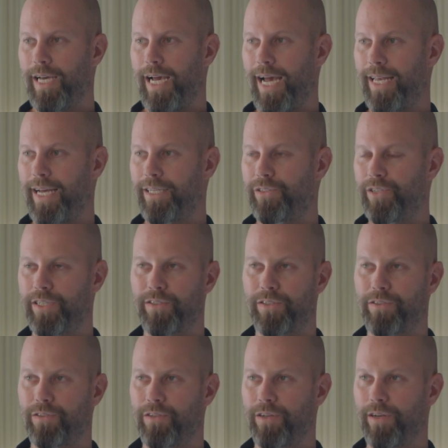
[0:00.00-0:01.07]
And I
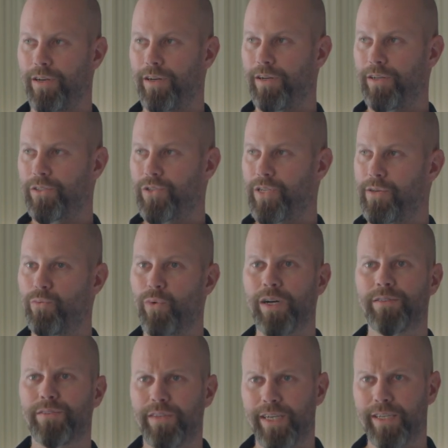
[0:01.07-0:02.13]
just see
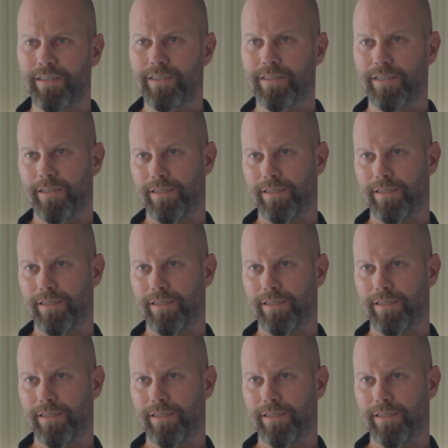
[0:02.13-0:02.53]
one thing,